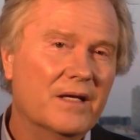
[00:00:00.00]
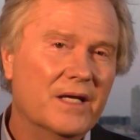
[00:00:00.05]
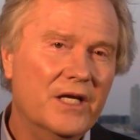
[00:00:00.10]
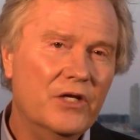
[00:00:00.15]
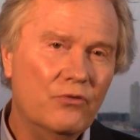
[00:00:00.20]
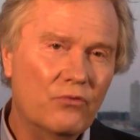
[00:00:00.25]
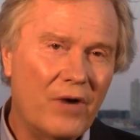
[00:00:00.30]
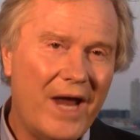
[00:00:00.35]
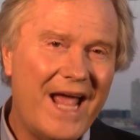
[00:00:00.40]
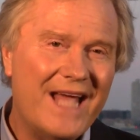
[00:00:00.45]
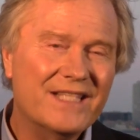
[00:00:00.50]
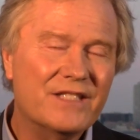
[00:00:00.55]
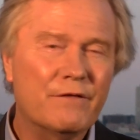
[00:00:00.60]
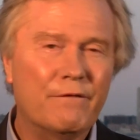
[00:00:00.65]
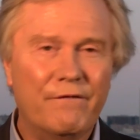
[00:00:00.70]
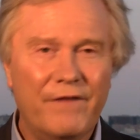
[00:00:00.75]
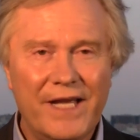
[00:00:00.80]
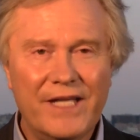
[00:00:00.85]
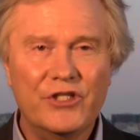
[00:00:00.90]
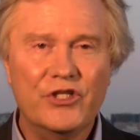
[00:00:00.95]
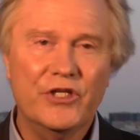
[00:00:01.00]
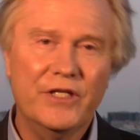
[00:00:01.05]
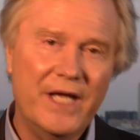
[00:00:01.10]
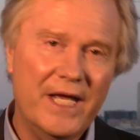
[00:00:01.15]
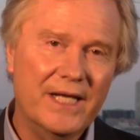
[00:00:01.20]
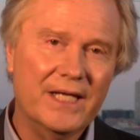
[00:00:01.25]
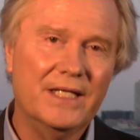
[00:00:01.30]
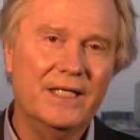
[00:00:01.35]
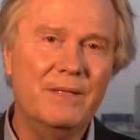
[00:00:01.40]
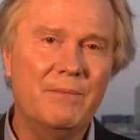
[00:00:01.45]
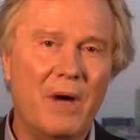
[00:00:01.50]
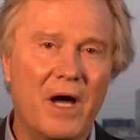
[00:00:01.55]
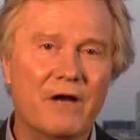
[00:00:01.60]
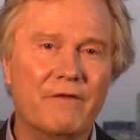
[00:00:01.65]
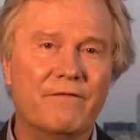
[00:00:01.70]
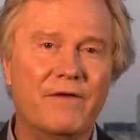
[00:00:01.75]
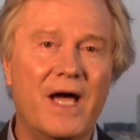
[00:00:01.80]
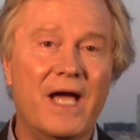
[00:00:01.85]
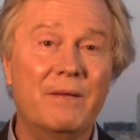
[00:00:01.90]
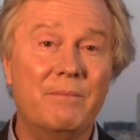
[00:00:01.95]
in rats fed genetically
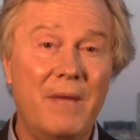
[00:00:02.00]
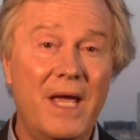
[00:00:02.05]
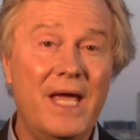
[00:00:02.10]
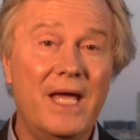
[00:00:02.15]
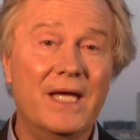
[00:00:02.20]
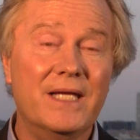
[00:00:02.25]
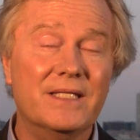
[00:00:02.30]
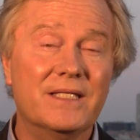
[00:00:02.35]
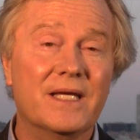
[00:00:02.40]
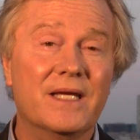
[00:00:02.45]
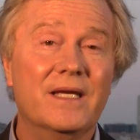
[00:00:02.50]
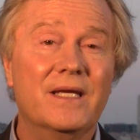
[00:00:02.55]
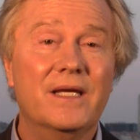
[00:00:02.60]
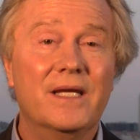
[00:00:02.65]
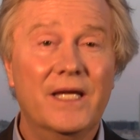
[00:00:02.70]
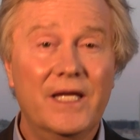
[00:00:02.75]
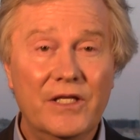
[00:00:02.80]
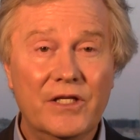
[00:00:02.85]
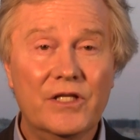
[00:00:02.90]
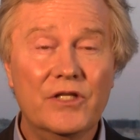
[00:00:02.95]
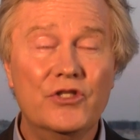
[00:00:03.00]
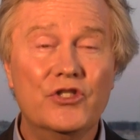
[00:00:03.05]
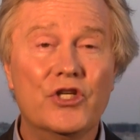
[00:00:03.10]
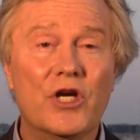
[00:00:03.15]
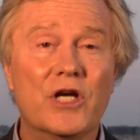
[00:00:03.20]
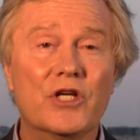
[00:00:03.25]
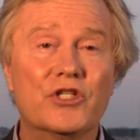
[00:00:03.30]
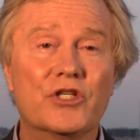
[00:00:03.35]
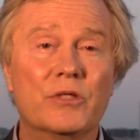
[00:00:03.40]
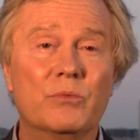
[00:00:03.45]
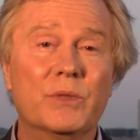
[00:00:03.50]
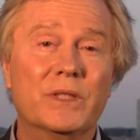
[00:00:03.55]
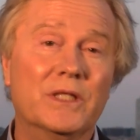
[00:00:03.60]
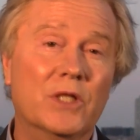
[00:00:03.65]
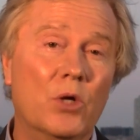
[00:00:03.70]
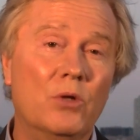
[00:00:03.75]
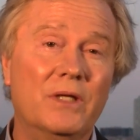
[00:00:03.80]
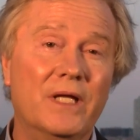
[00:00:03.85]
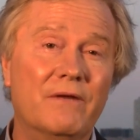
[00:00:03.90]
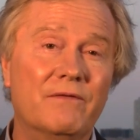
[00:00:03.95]
modified maize in conjunction with
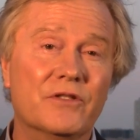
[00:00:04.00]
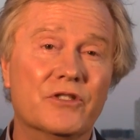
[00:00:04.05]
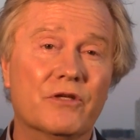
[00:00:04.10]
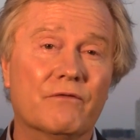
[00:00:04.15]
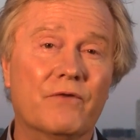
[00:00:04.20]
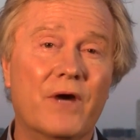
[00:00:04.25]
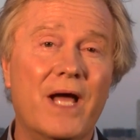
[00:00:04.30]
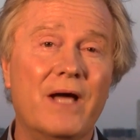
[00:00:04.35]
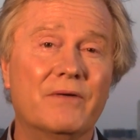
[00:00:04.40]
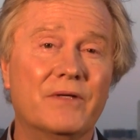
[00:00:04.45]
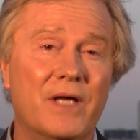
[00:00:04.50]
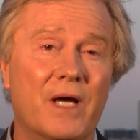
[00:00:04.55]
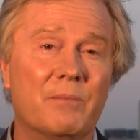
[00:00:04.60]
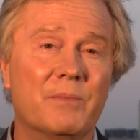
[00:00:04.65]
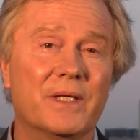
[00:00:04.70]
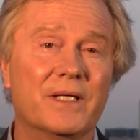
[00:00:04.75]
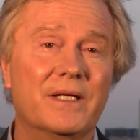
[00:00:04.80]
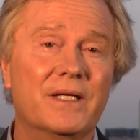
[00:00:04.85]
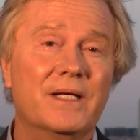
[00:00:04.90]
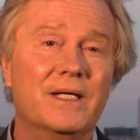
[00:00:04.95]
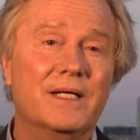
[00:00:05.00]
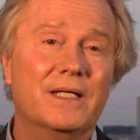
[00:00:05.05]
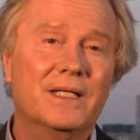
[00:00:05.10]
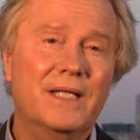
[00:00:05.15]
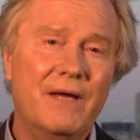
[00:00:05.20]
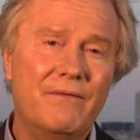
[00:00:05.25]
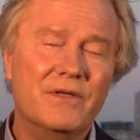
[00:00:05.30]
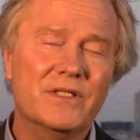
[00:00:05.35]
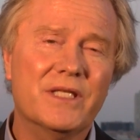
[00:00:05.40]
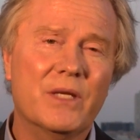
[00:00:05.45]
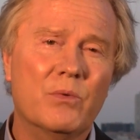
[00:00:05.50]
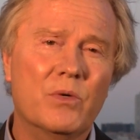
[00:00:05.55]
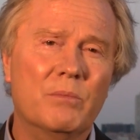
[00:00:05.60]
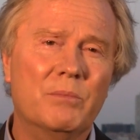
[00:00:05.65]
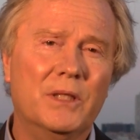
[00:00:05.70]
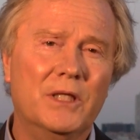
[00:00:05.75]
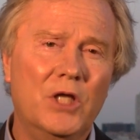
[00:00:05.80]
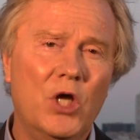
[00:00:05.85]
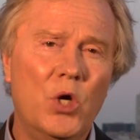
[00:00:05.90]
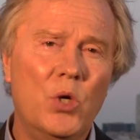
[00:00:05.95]
low levels of Roundup, levels that were
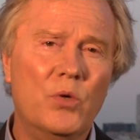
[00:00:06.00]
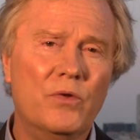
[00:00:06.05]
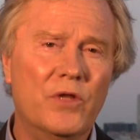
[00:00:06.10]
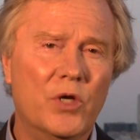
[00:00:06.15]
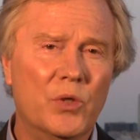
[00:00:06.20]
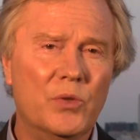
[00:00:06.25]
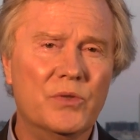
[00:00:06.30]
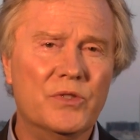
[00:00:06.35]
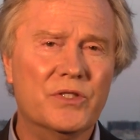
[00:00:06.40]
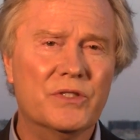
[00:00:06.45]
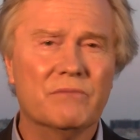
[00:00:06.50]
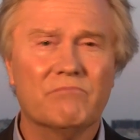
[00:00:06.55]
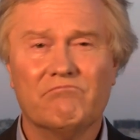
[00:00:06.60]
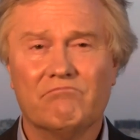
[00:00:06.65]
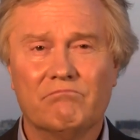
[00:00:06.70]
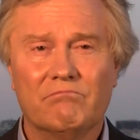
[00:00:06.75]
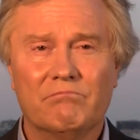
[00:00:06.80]
below those